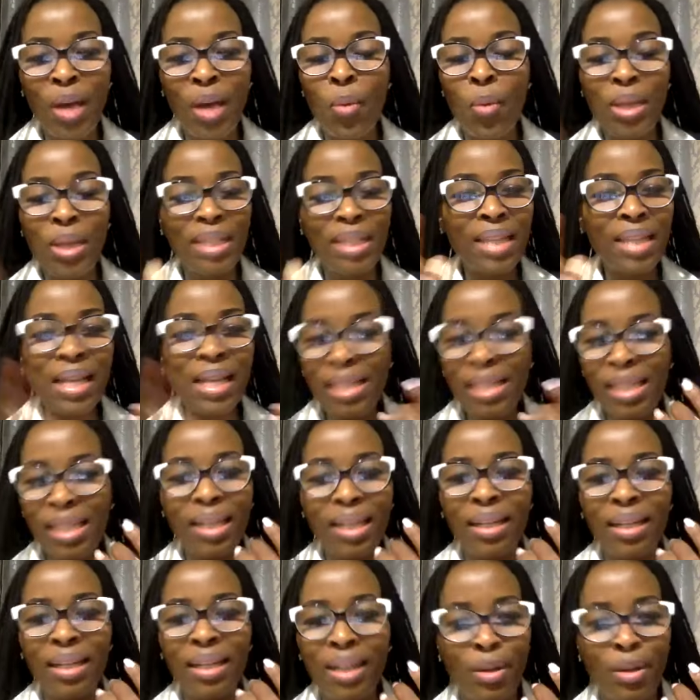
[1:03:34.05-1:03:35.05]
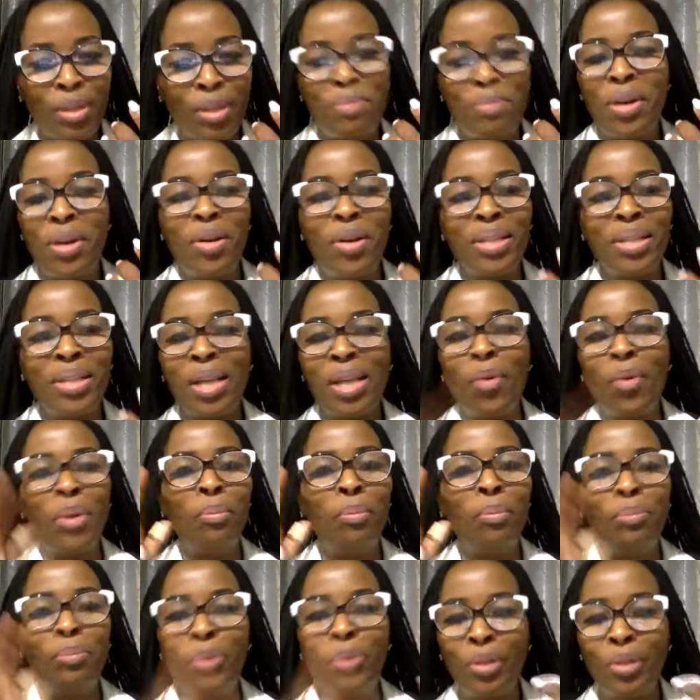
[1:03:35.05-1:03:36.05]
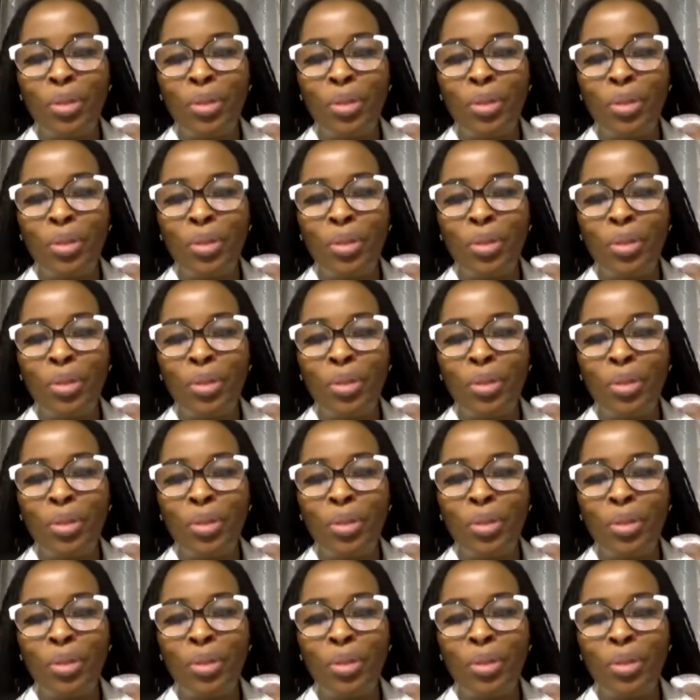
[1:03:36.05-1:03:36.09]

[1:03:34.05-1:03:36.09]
I want sunscreen Roxy Marosa. I want